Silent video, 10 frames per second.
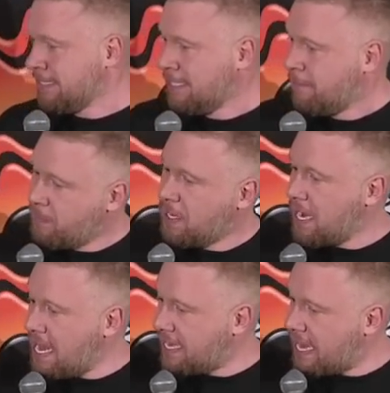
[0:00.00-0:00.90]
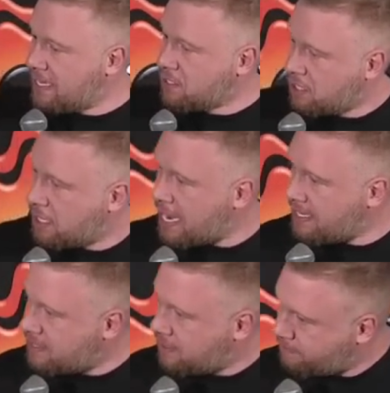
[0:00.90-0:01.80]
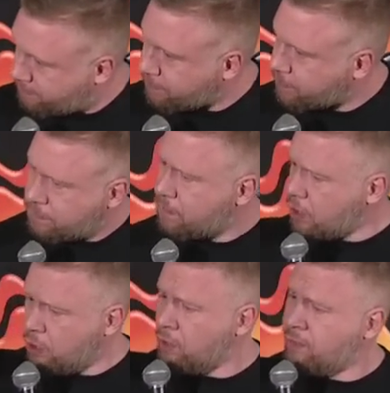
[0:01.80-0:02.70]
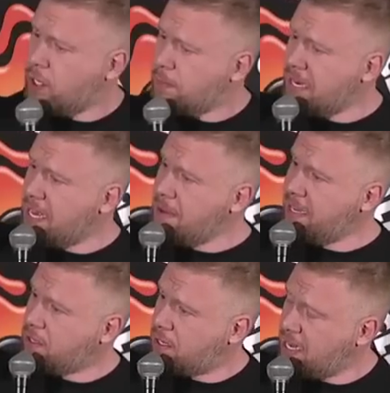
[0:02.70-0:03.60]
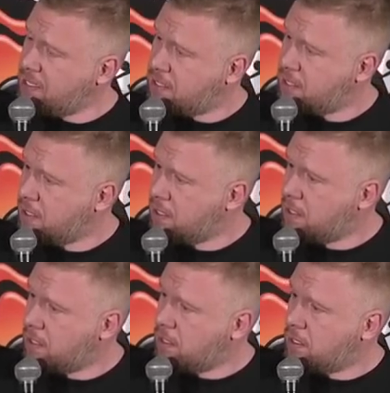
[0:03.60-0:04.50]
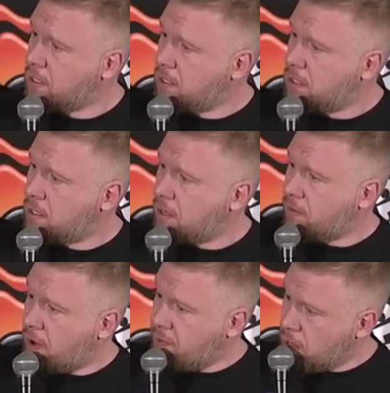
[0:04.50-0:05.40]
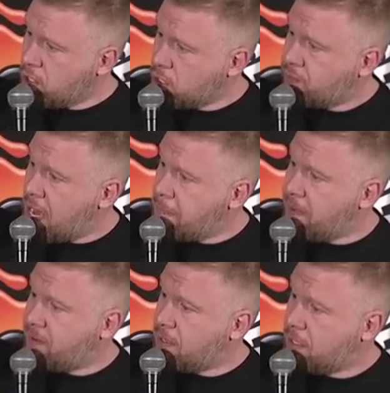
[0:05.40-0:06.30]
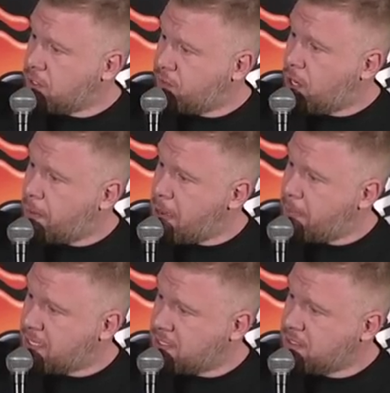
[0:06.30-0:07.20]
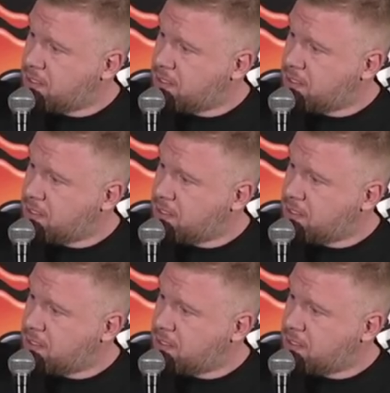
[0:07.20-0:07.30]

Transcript: You alright, girls, you alright? You look fuming there, mate, you alright? Have you only just found, found out there's four pound brasses?